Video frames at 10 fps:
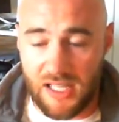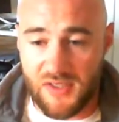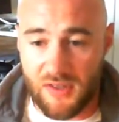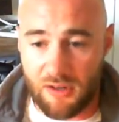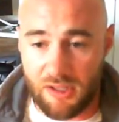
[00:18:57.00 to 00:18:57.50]
I
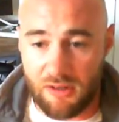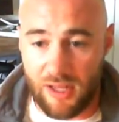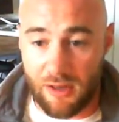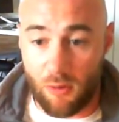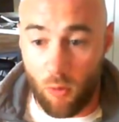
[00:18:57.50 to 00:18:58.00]
started
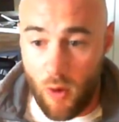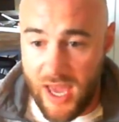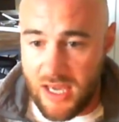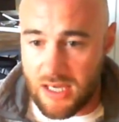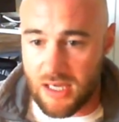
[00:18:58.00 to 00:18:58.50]
like
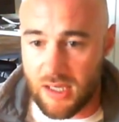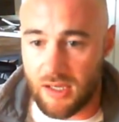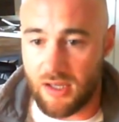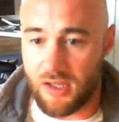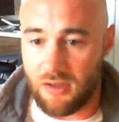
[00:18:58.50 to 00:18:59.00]

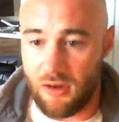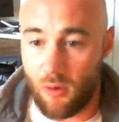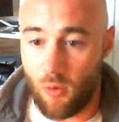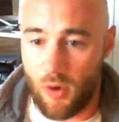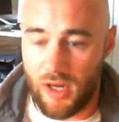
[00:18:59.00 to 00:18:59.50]
weighing,
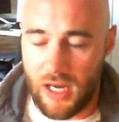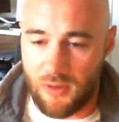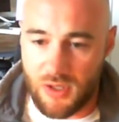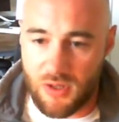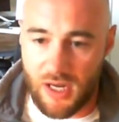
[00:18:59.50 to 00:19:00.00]
what I was
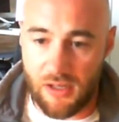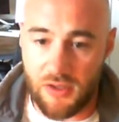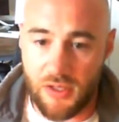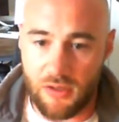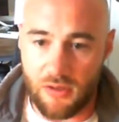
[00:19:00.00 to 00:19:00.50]
trying to
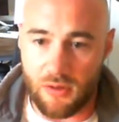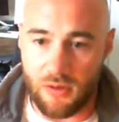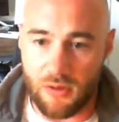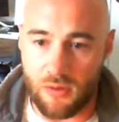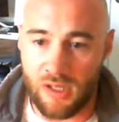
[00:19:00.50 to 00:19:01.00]

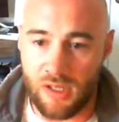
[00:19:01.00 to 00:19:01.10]
do